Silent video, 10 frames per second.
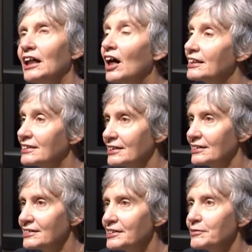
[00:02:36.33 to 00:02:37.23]

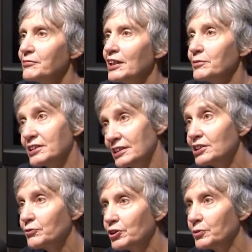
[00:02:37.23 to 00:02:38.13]
Ideas, and it was an
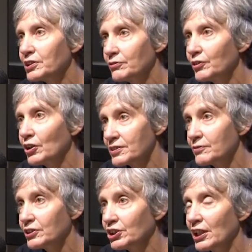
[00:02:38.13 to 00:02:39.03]
interview with the
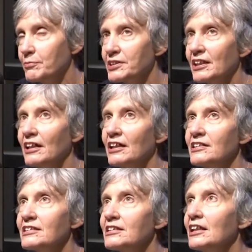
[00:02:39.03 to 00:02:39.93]
philosopher James
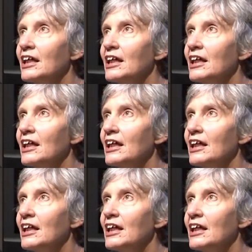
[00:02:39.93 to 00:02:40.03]
Carse,